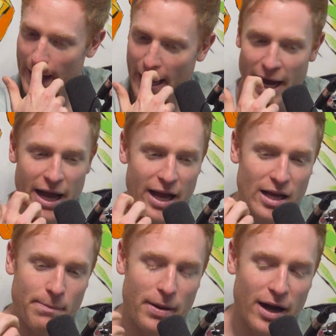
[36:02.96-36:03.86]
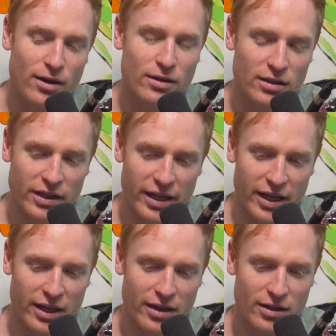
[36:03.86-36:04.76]
I
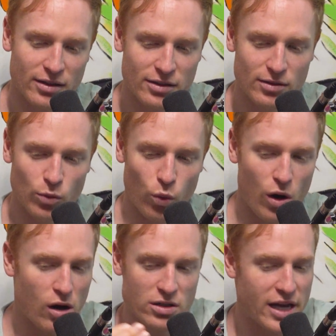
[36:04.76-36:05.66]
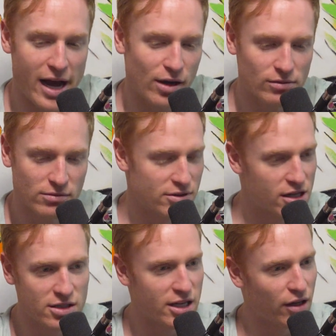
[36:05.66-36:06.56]
apparently... walked out,
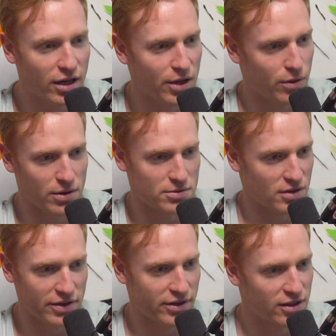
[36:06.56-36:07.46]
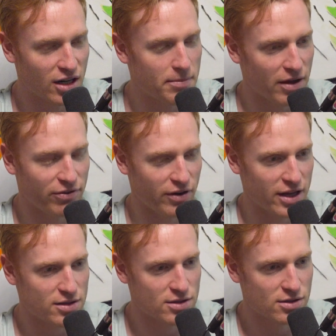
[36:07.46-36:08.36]
didn't tell anyone I was leaving, none of my
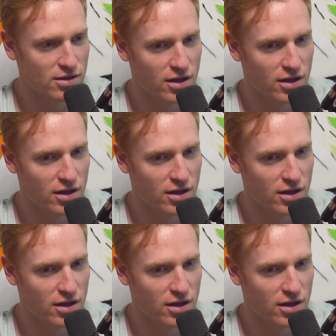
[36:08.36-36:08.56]
friends.